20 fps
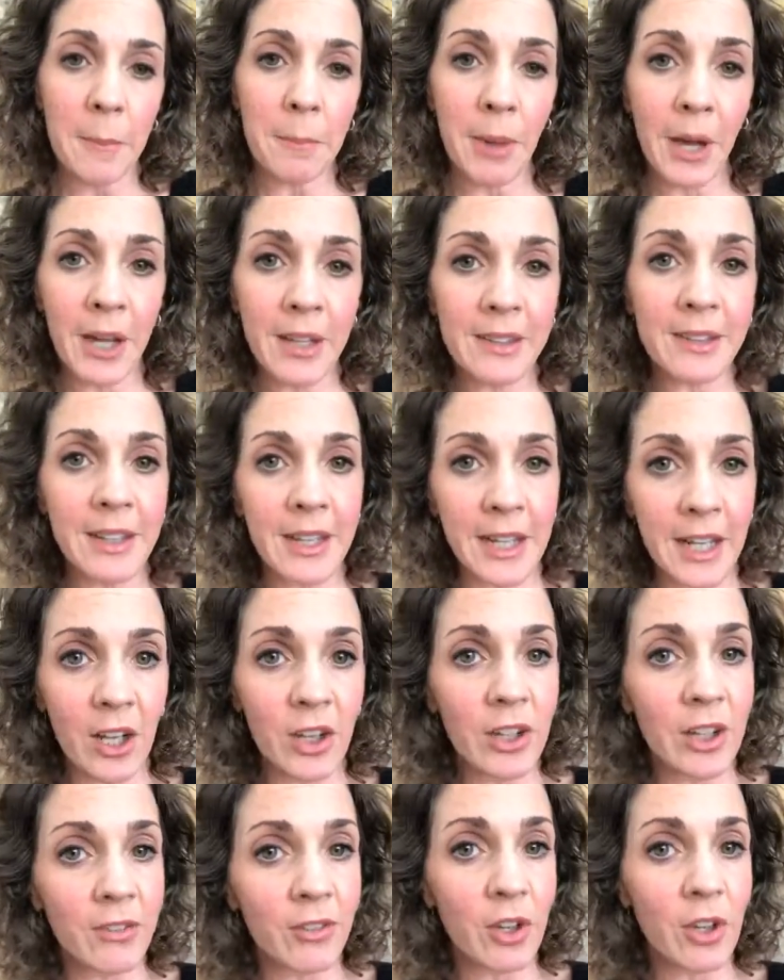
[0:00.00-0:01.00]
But today
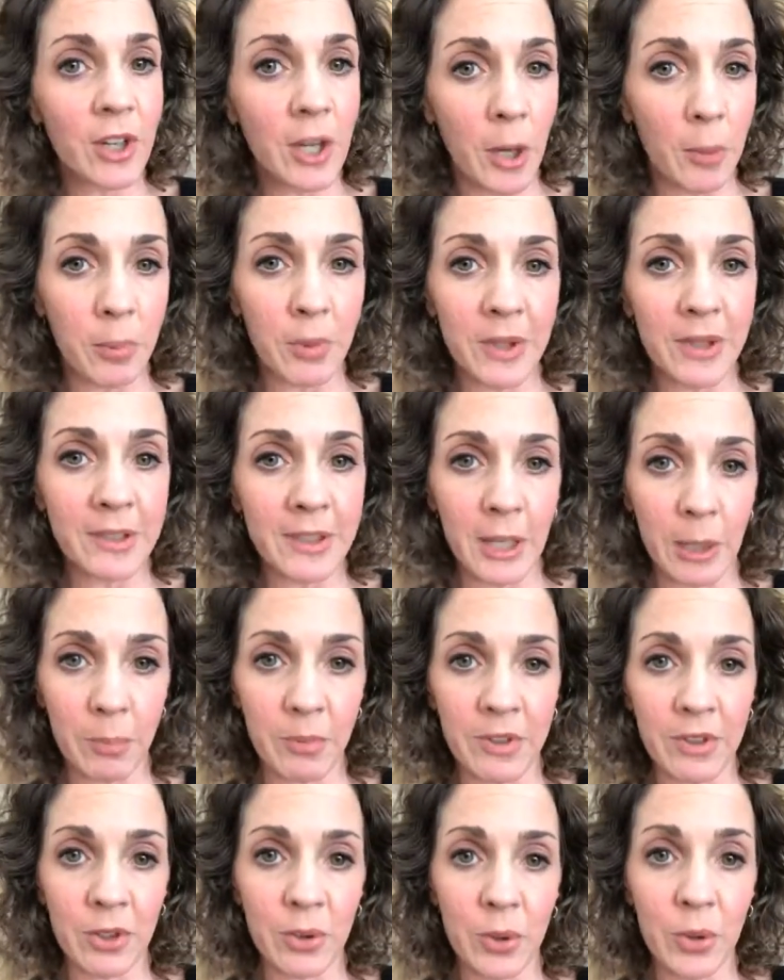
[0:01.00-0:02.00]
I'll give you a couple of
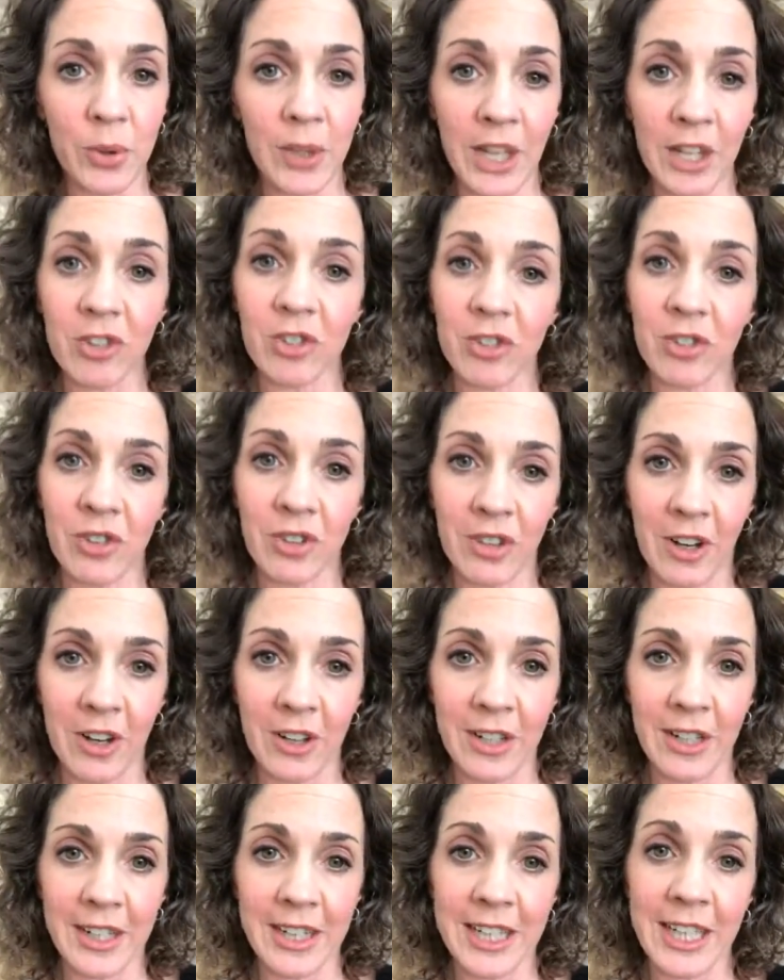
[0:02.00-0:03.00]
tips to get you
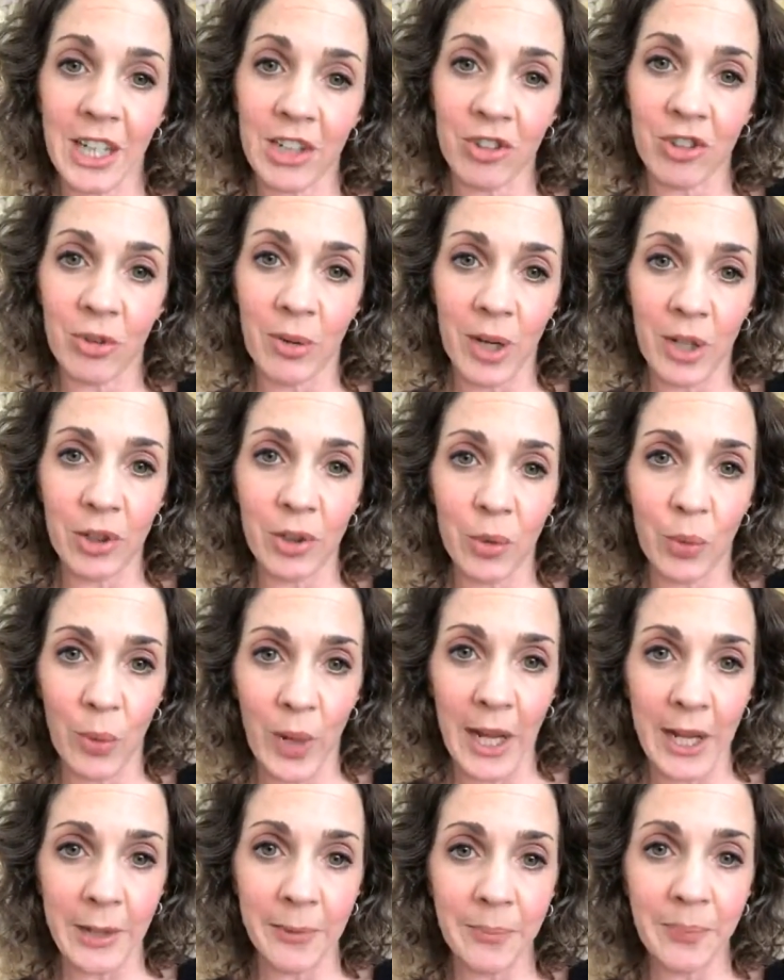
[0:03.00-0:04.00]
started and get you on your
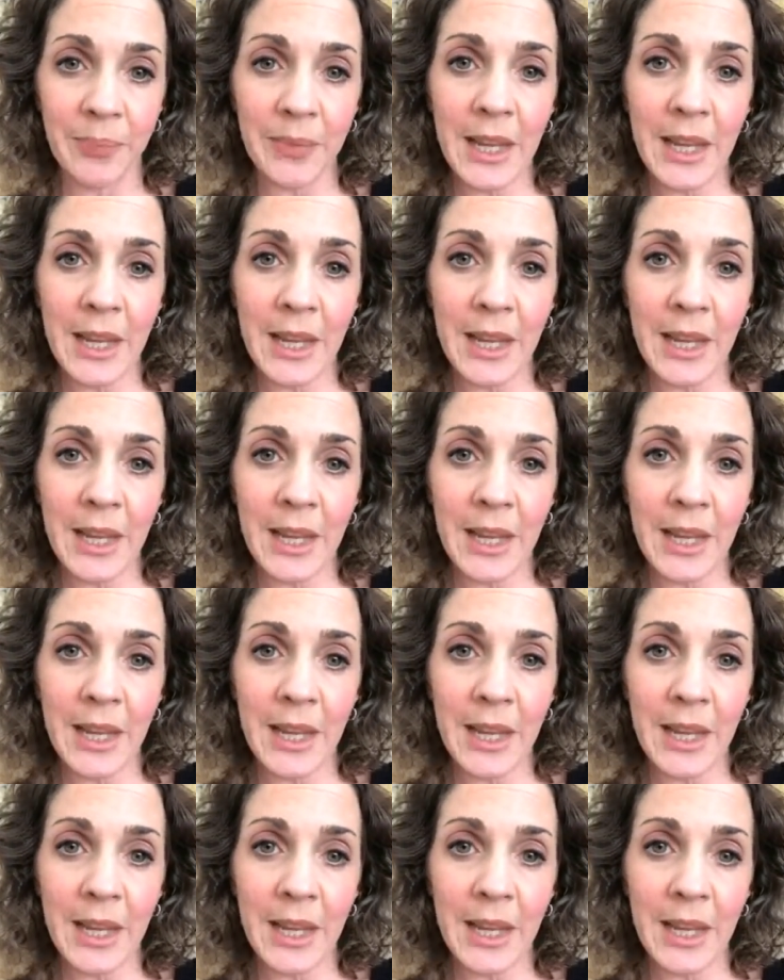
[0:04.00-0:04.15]
way.